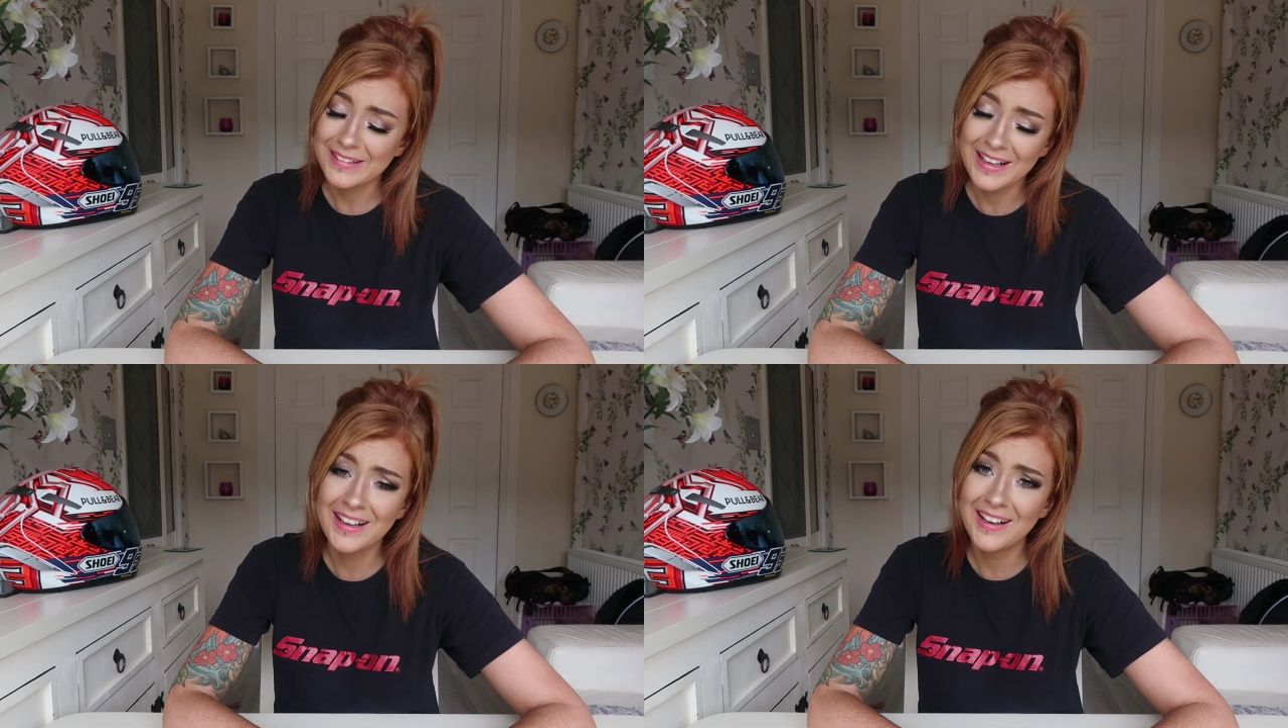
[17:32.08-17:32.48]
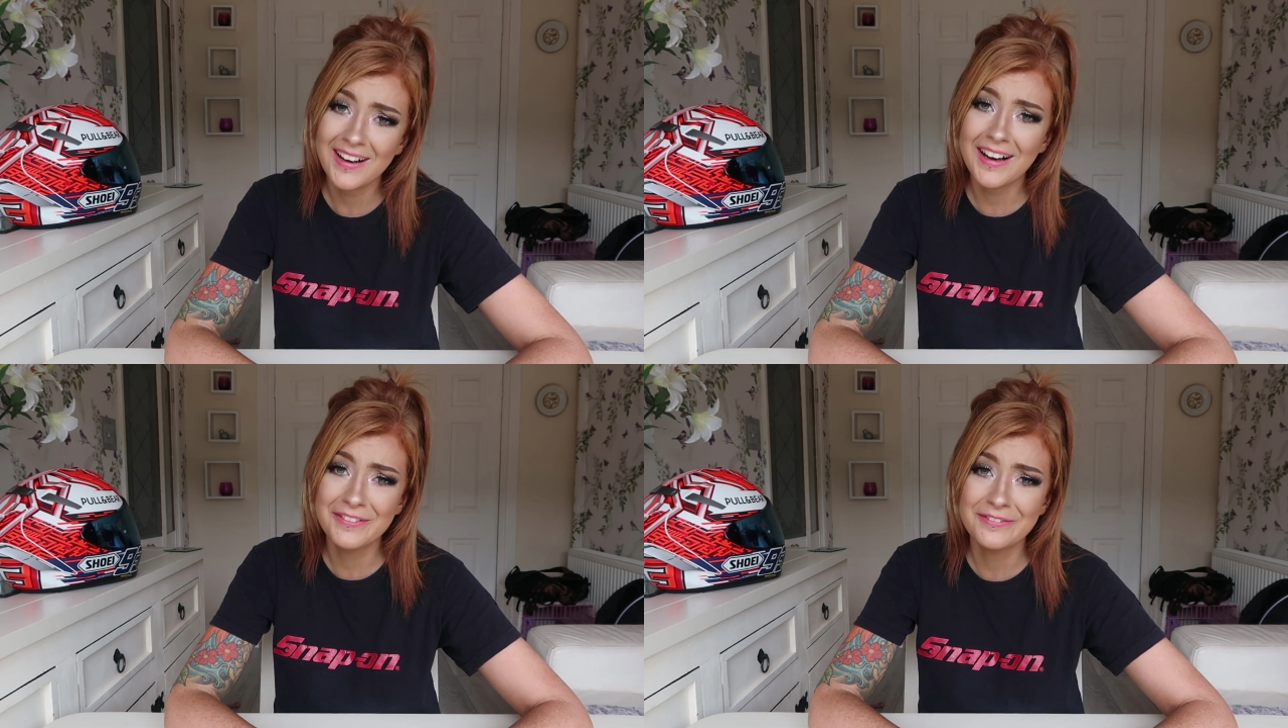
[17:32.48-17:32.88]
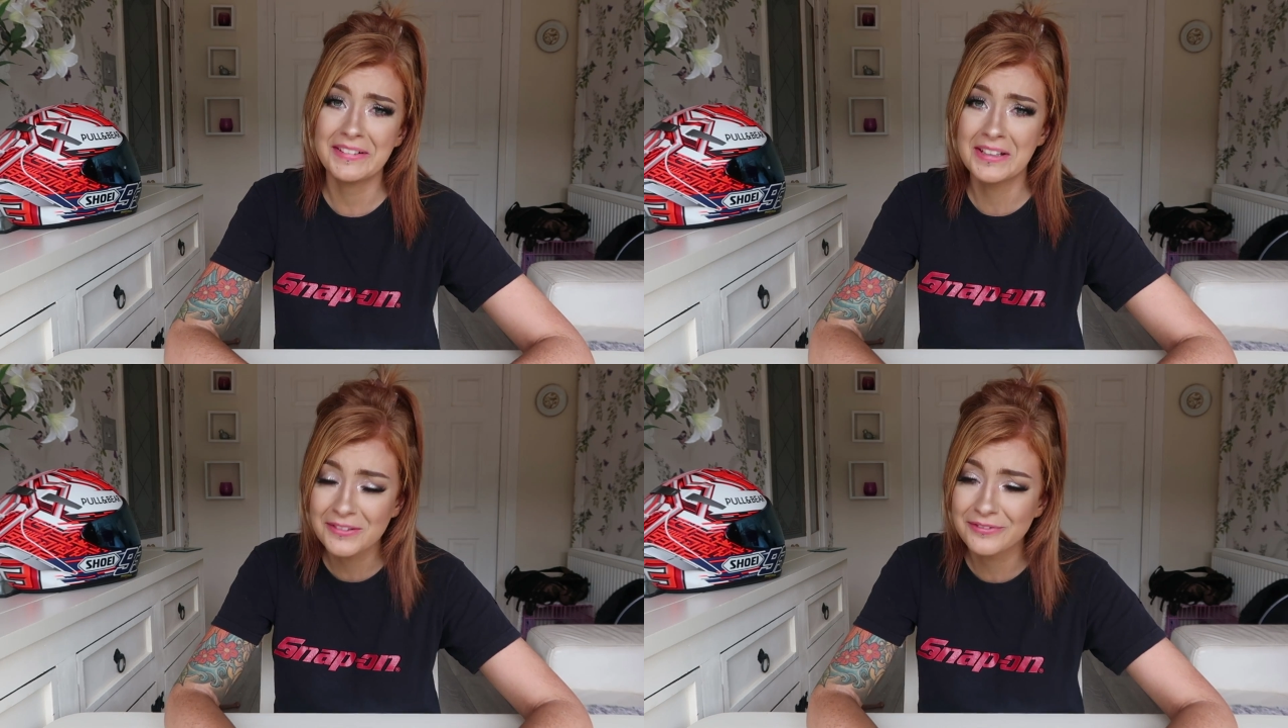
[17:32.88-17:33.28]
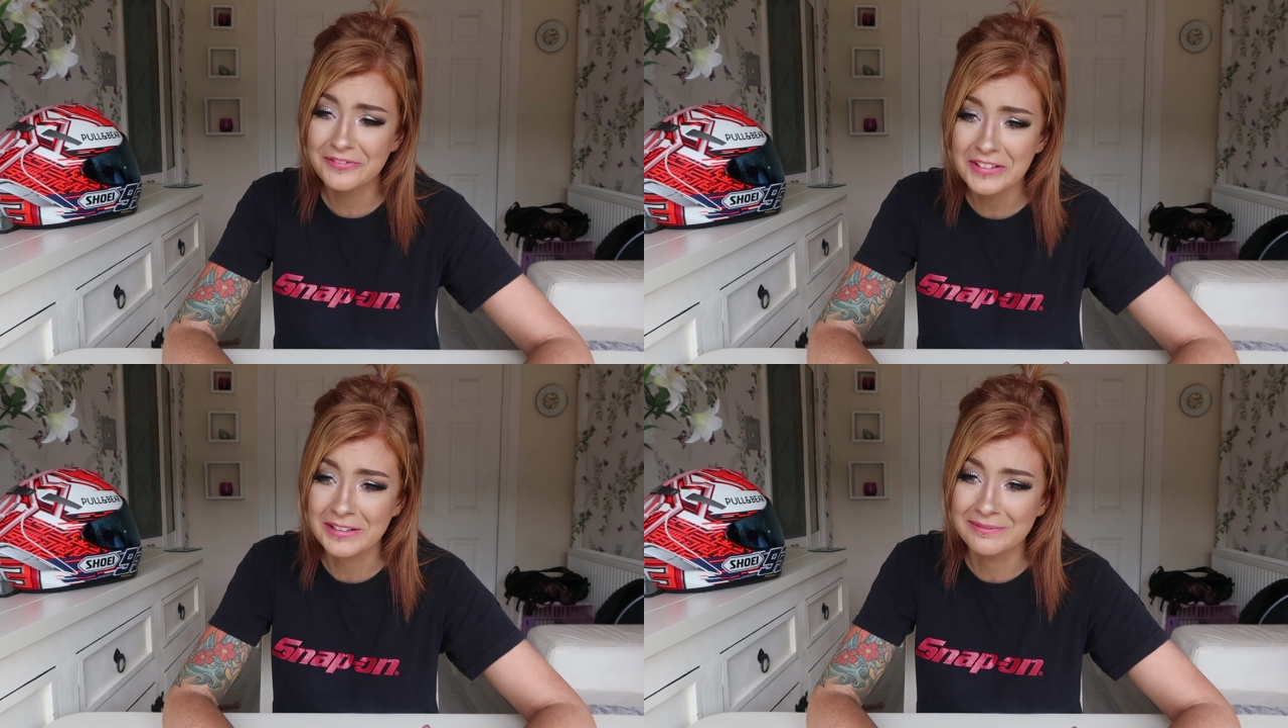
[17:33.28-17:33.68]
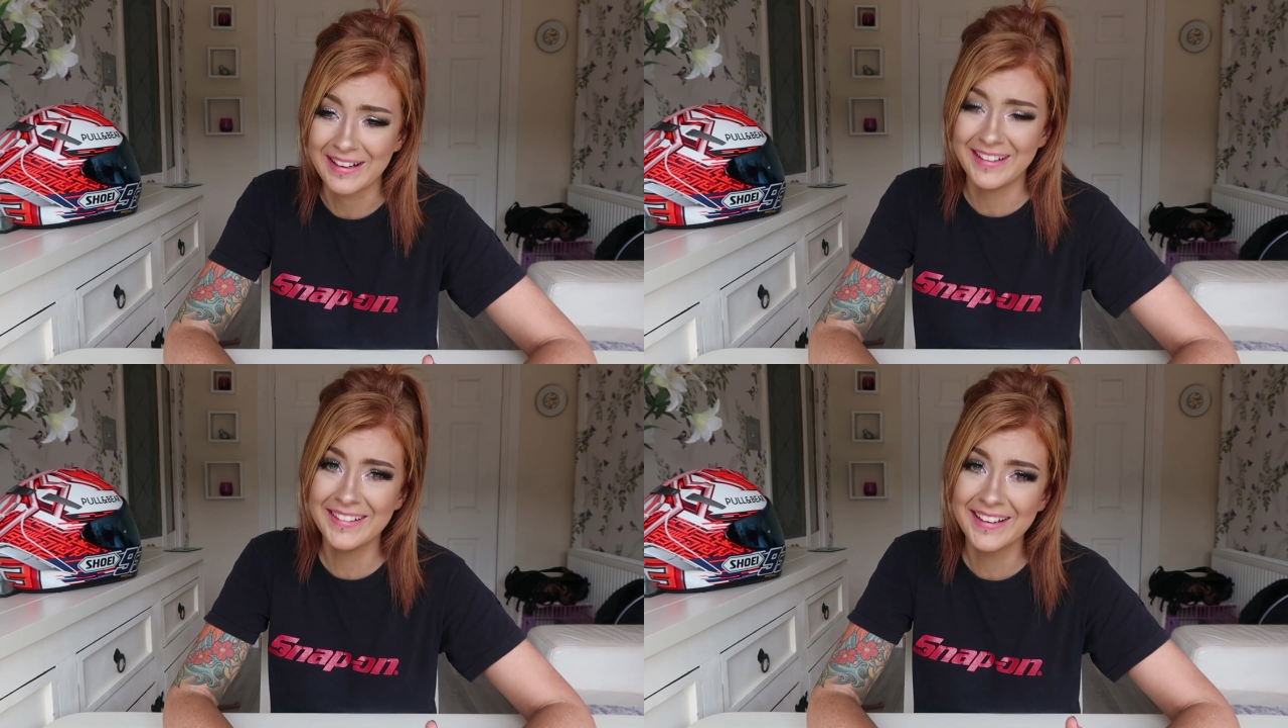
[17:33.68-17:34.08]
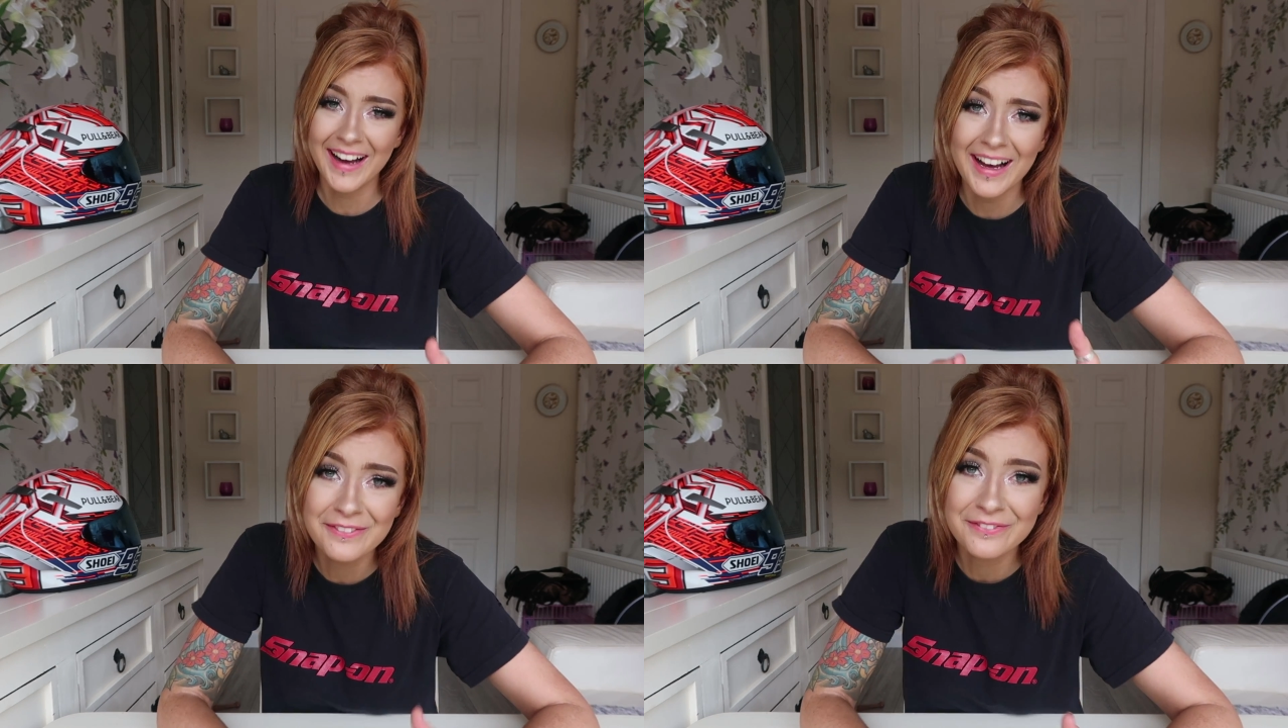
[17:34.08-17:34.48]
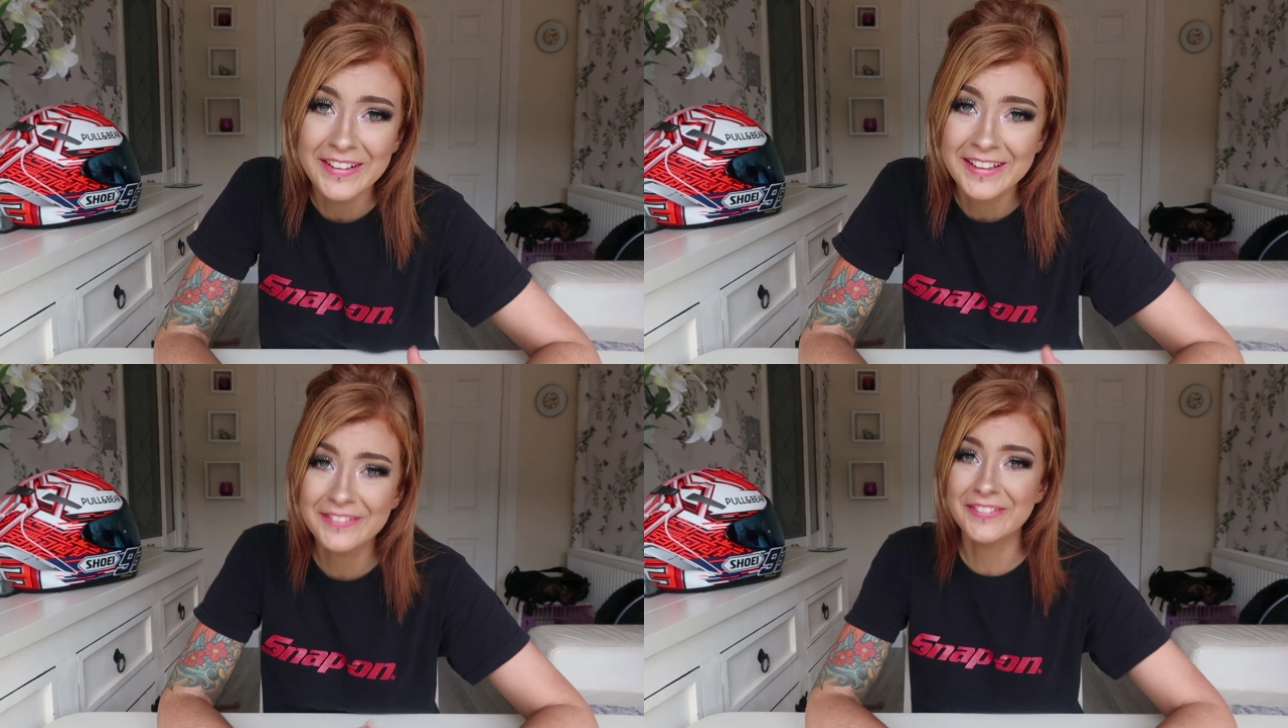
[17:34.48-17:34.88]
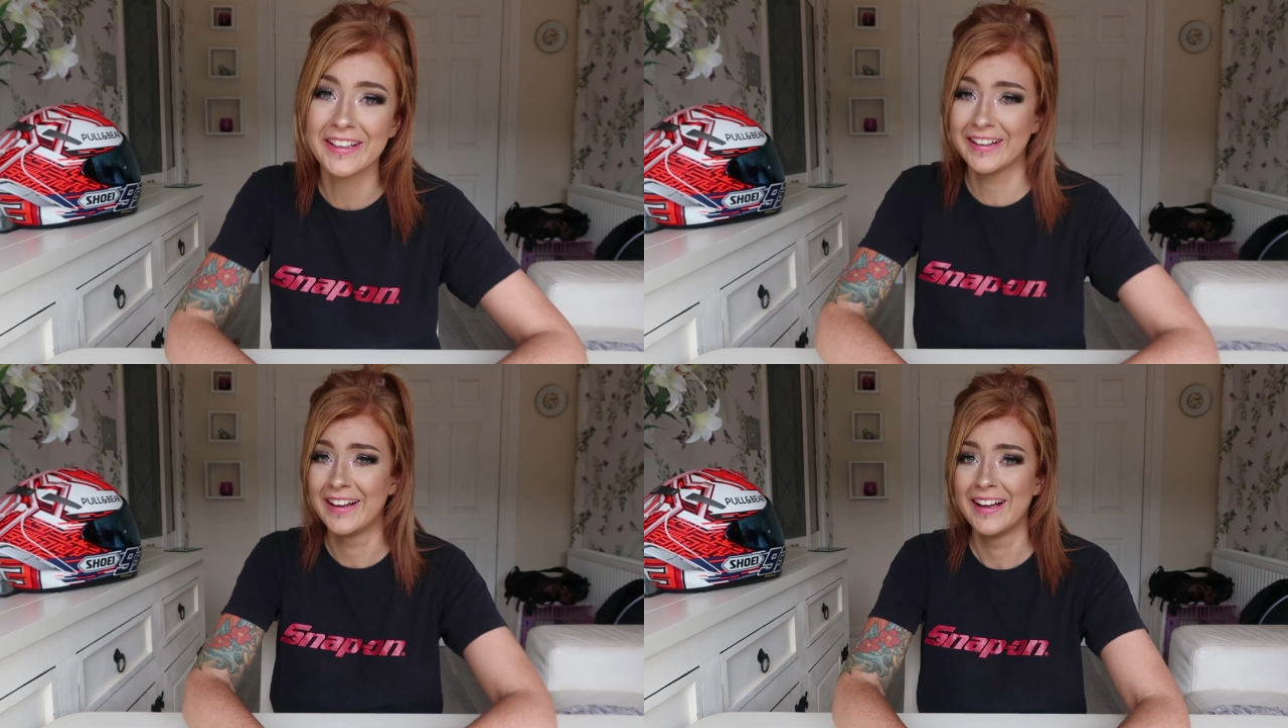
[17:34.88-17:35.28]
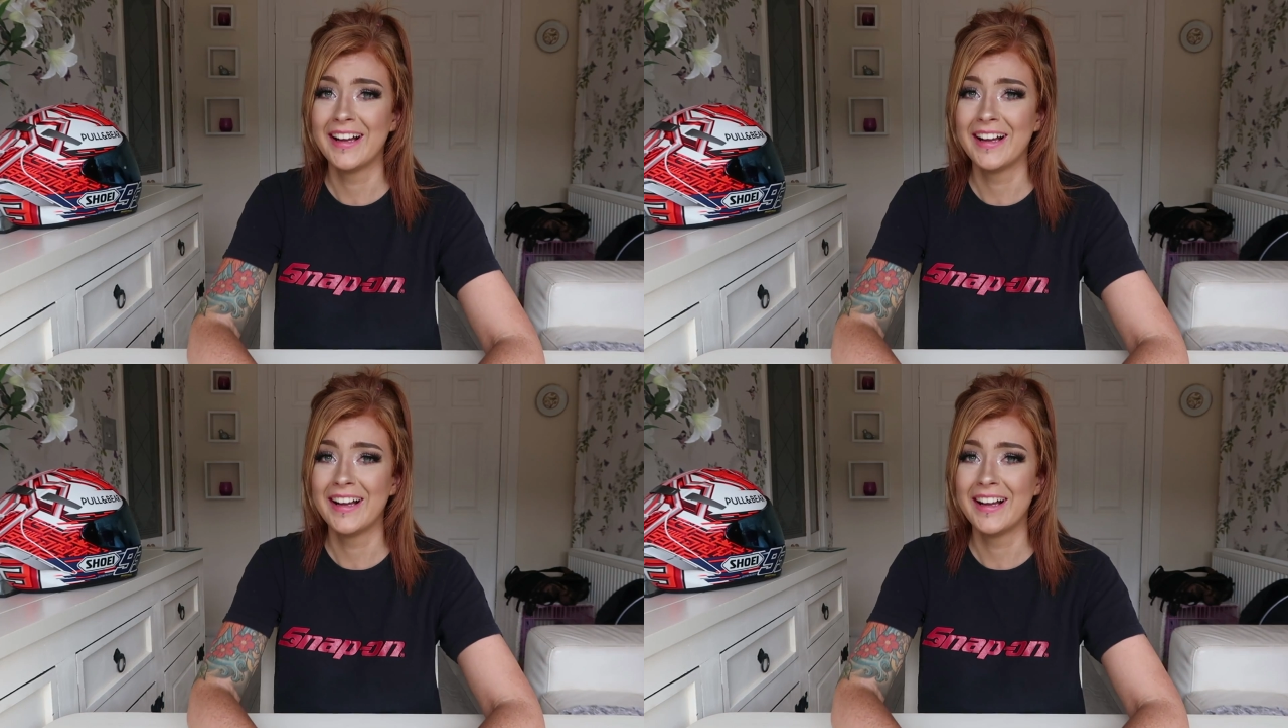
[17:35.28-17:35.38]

I feel for you, man. I feel for you.